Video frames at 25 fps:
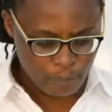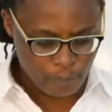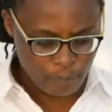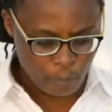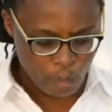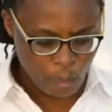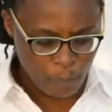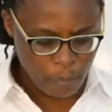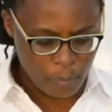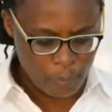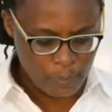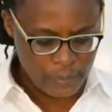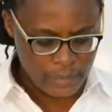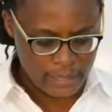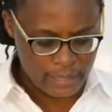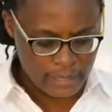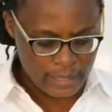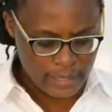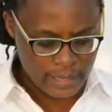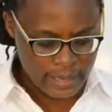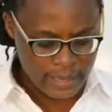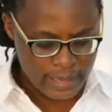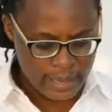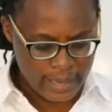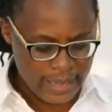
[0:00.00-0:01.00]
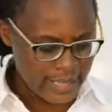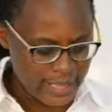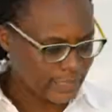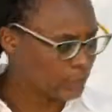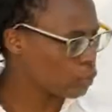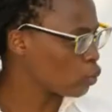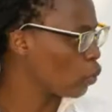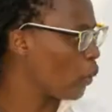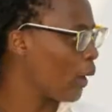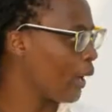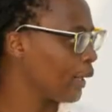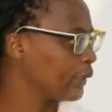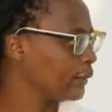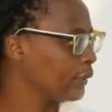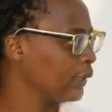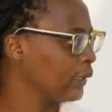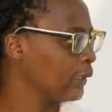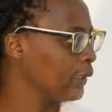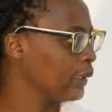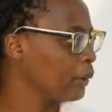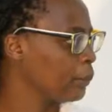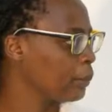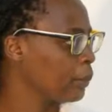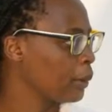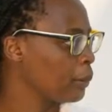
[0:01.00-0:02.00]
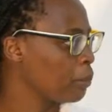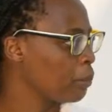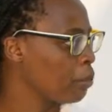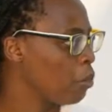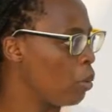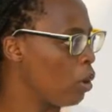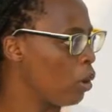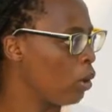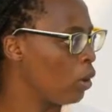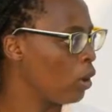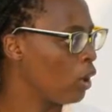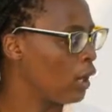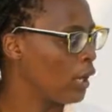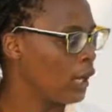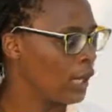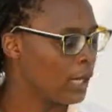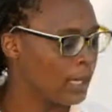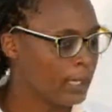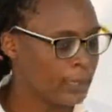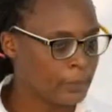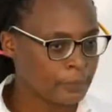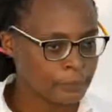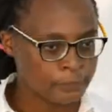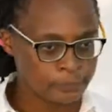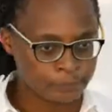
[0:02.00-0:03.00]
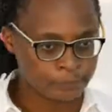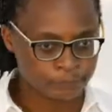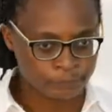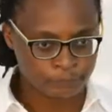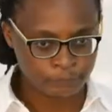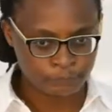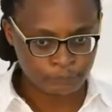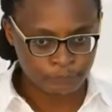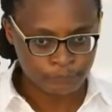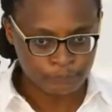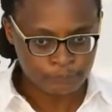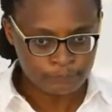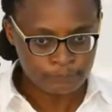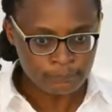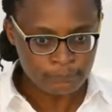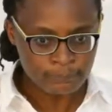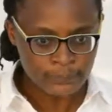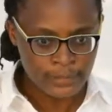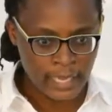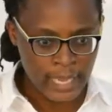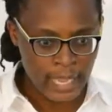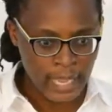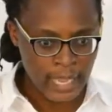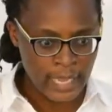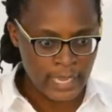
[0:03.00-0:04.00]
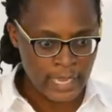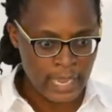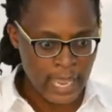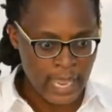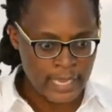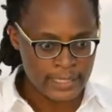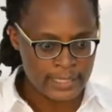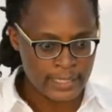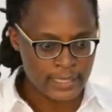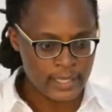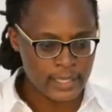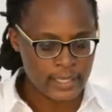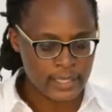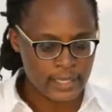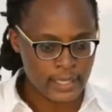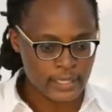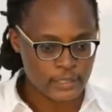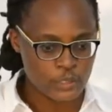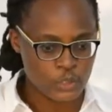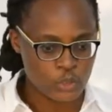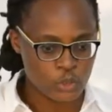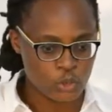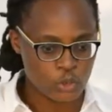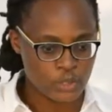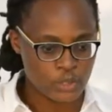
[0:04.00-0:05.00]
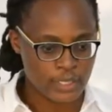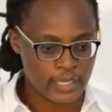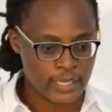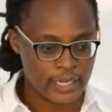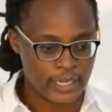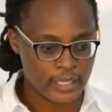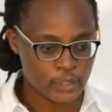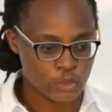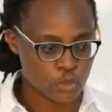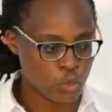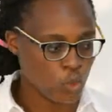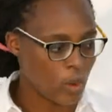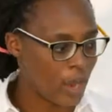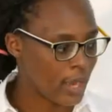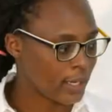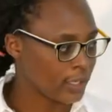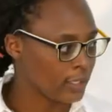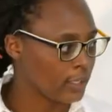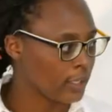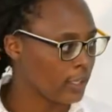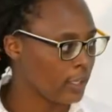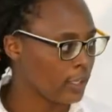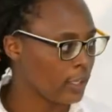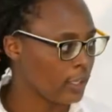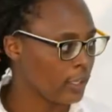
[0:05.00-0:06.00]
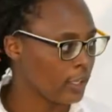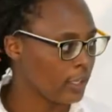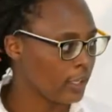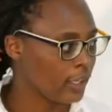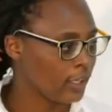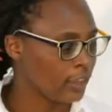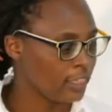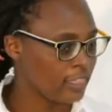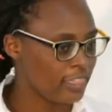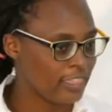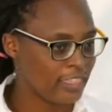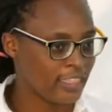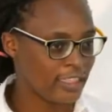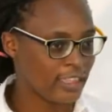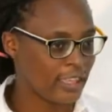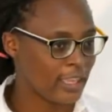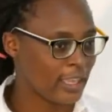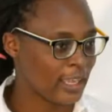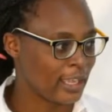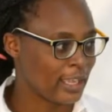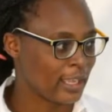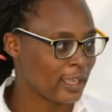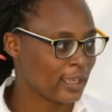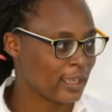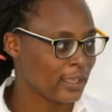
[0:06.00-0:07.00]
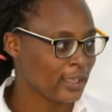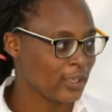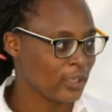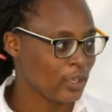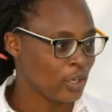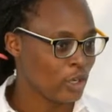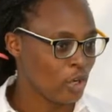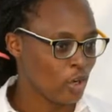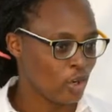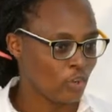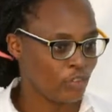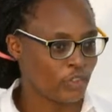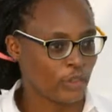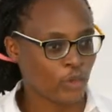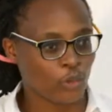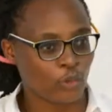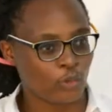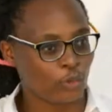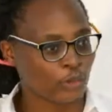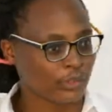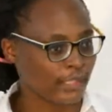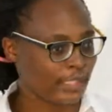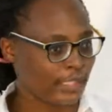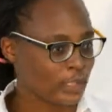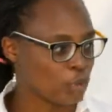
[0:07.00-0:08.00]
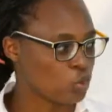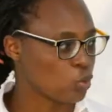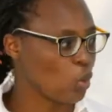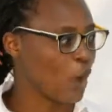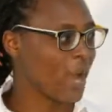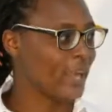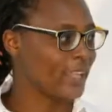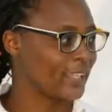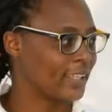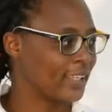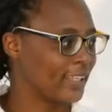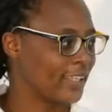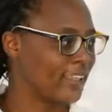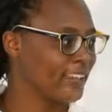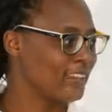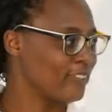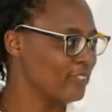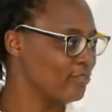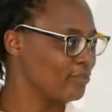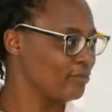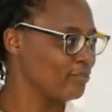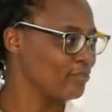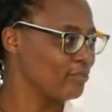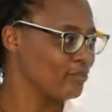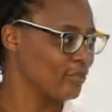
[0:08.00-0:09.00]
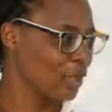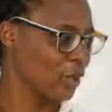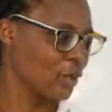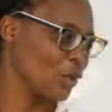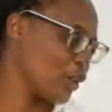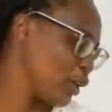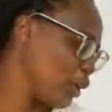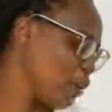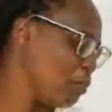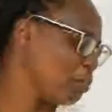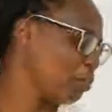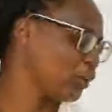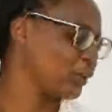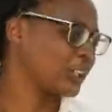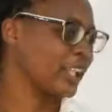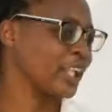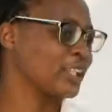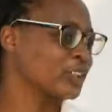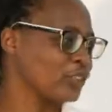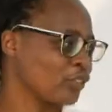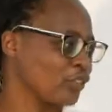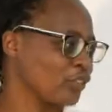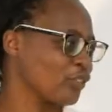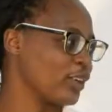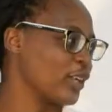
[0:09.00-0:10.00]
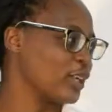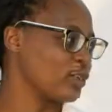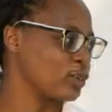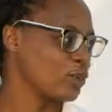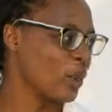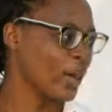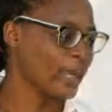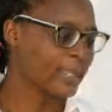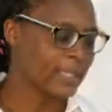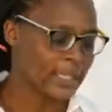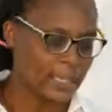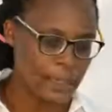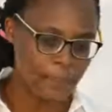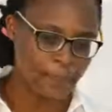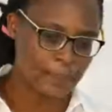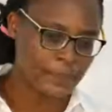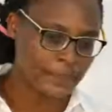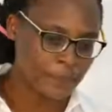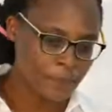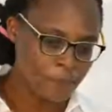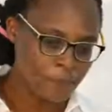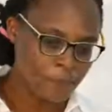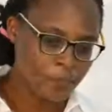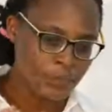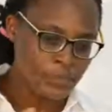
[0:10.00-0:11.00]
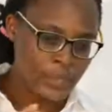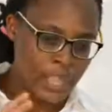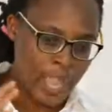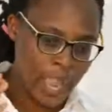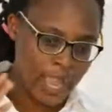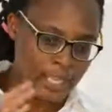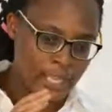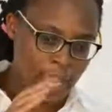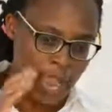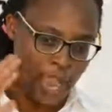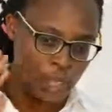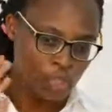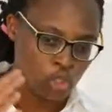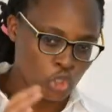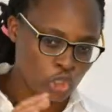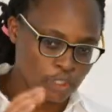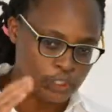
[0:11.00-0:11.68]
probably networked a little bit more. I didn't get into the networking thing, or the whole networking, the importance of networking a bit. I